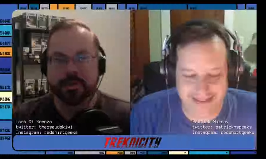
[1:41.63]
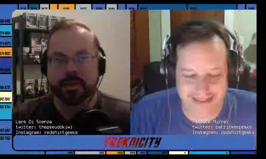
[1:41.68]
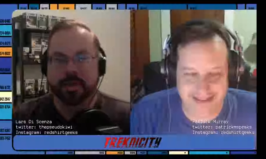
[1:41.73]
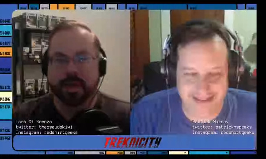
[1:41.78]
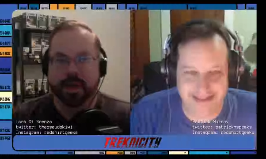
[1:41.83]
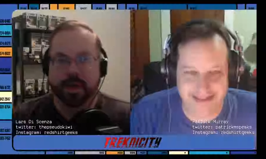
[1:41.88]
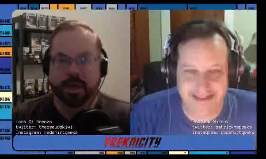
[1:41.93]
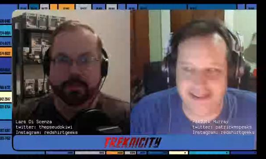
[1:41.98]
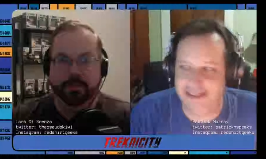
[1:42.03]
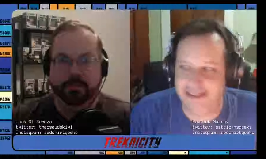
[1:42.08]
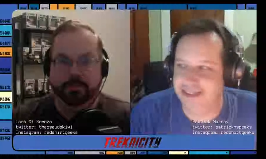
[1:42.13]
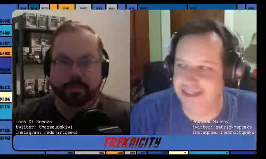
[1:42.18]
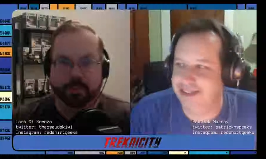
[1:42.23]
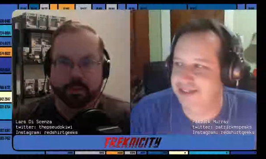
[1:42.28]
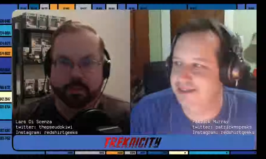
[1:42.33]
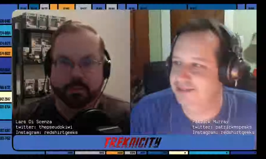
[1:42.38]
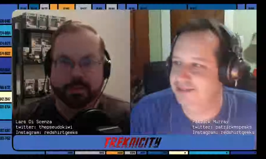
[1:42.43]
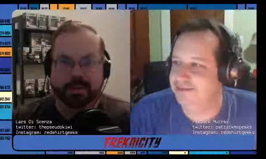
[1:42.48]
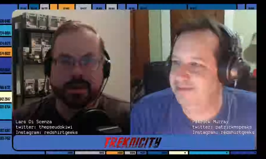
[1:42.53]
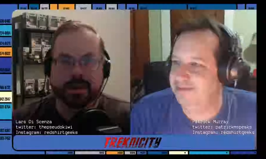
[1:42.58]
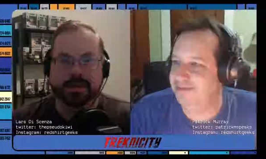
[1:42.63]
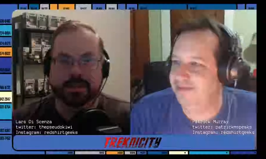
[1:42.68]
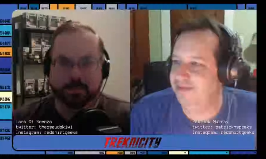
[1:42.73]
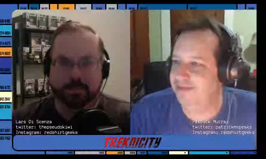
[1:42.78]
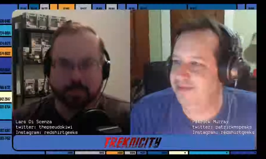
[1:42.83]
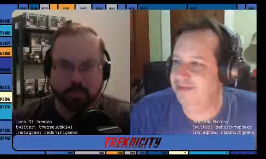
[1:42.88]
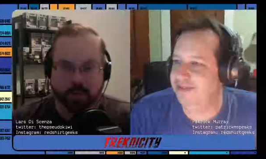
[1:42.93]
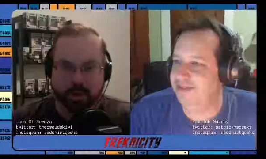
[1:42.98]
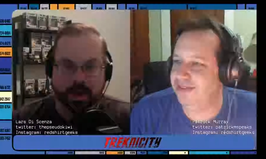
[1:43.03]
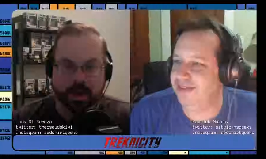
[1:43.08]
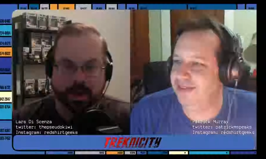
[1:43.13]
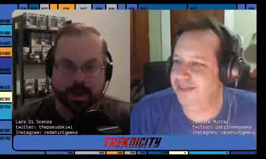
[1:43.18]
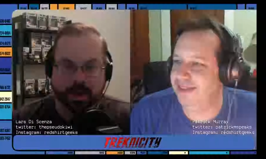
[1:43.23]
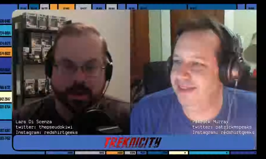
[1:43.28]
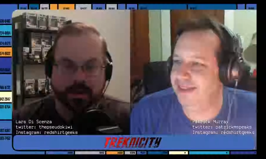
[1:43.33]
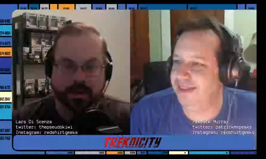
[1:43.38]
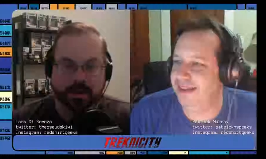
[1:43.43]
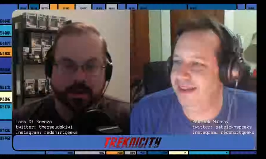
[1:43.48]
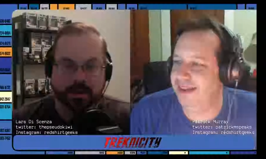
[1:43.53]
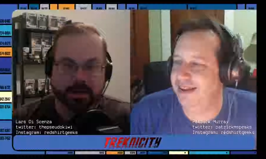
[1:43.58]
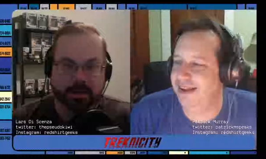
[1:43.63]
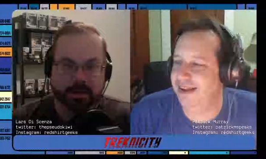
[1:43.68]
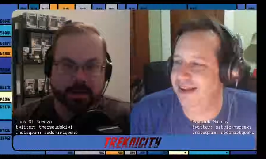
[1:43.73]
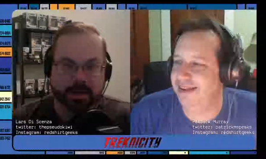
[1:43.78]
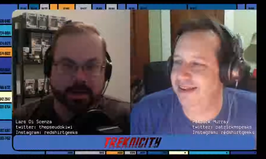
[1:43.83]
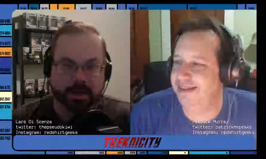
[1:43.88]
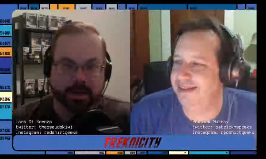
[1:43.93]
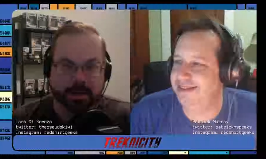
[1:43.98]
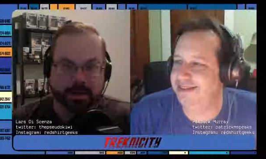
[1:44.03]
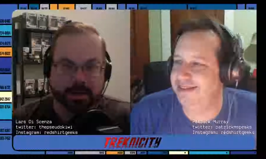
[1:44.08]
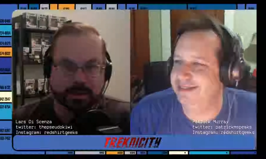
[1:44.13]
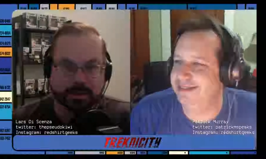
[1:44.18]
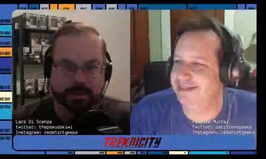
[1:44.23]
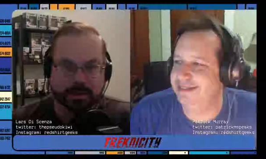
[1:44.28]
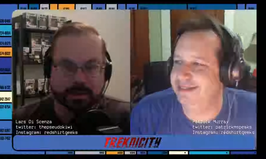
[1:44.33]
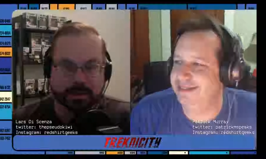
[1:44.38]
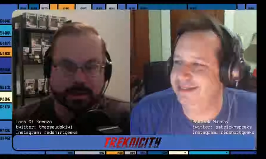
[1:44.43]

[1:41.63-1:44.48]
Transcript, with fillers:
Speaker 1: um, the reason why uh,